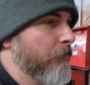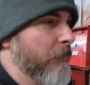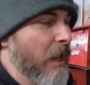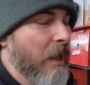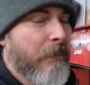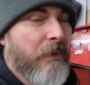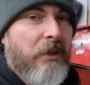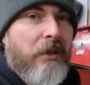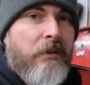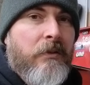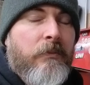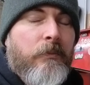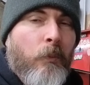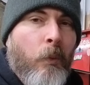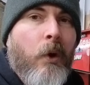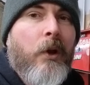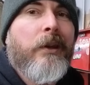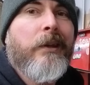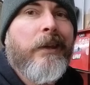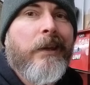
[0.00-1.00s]
Maybe
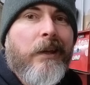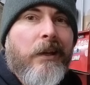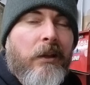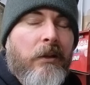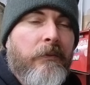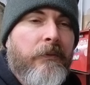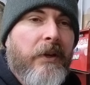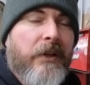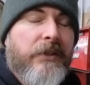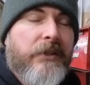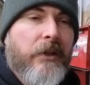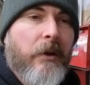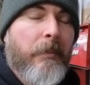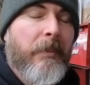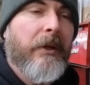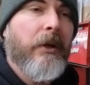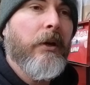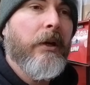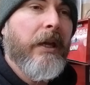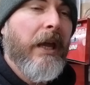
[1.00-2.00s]
one day I'll invest in a
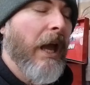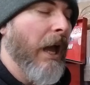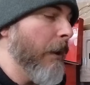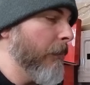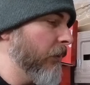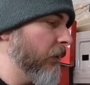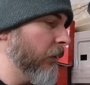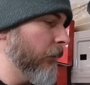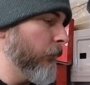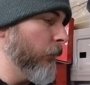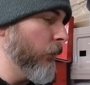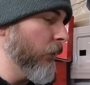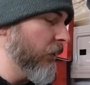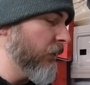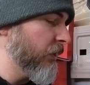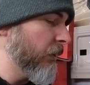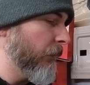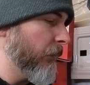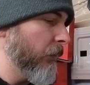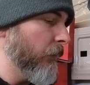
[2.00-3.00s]
bigger cabinet and we'll
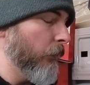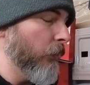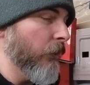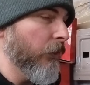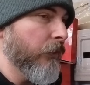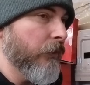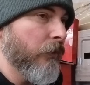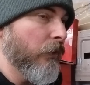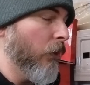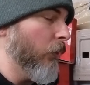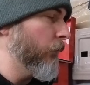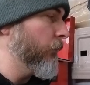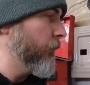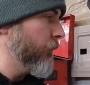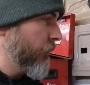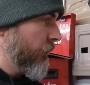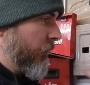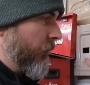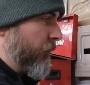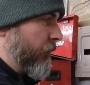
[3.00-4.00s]
get something with,
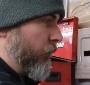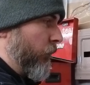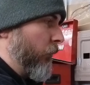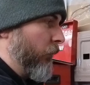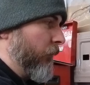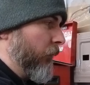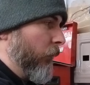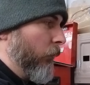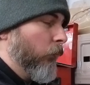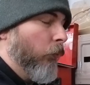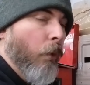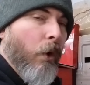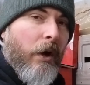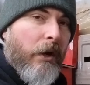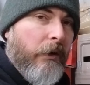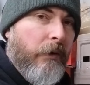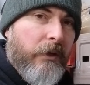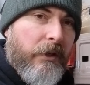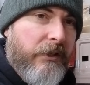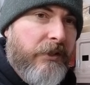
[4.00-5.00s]
some sort of a
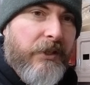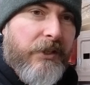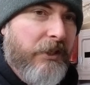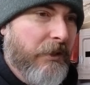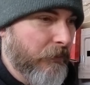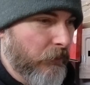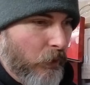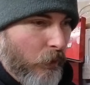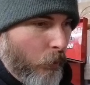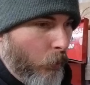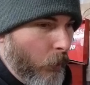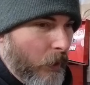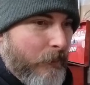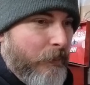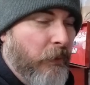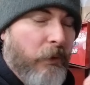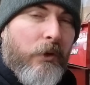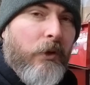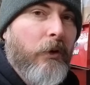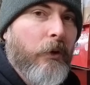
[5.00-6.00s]
watering system or a
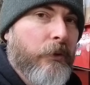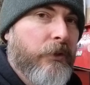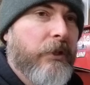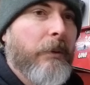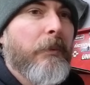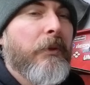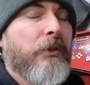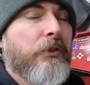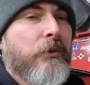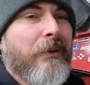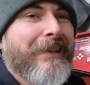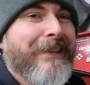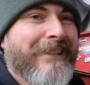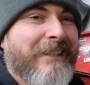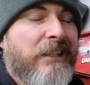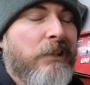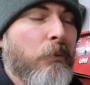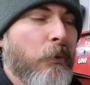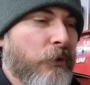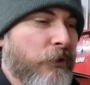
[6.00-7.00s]
wiper or something so I can
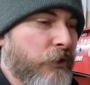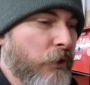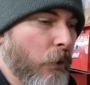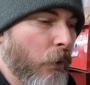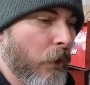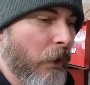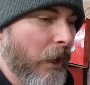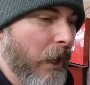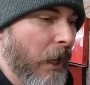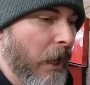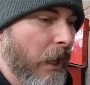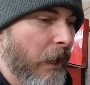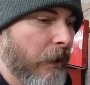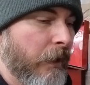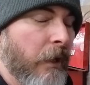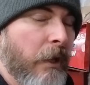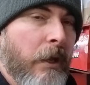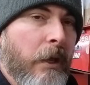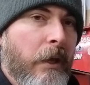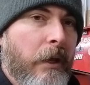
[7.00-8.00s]
see what's going on.
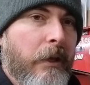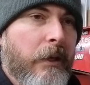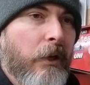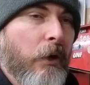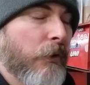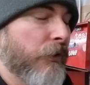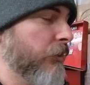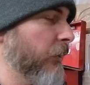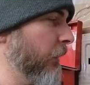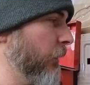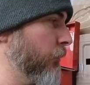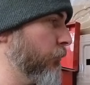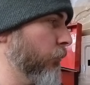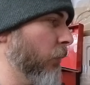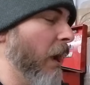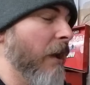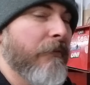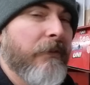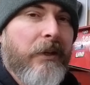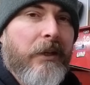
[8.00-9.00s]
It's like
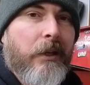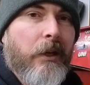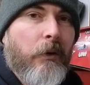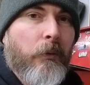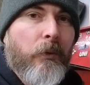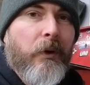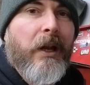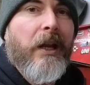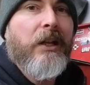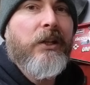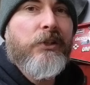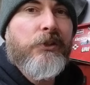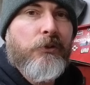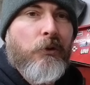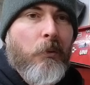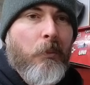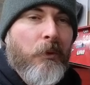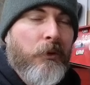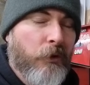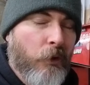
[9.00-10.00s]
driving in a
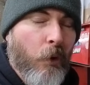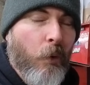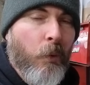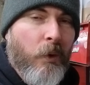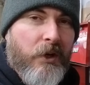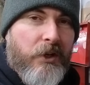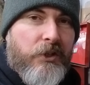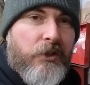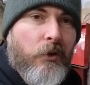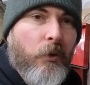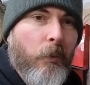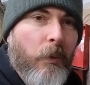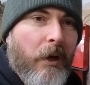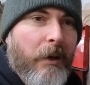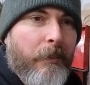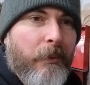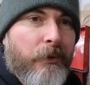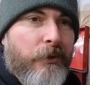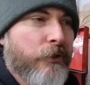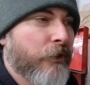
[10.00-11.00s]
rainstorm with no windshield
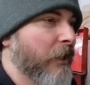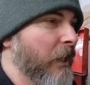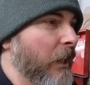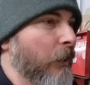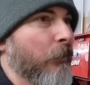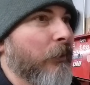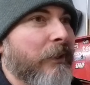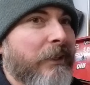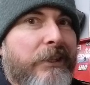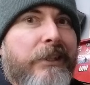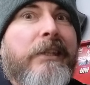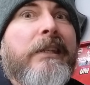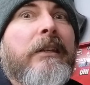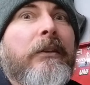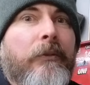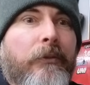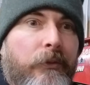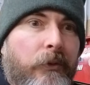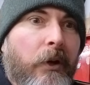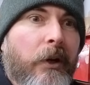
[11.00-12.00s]
wipers. You can't really see
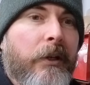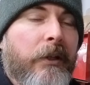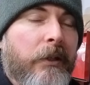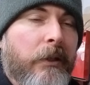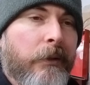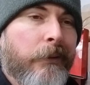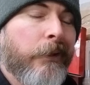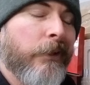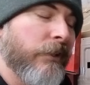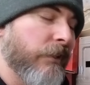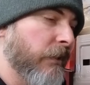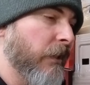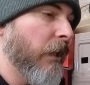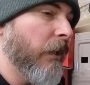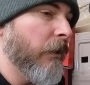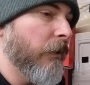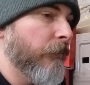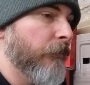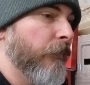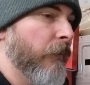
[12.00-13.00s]
in front of you, and it's
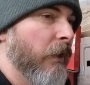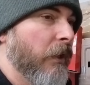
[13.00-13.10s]
kind of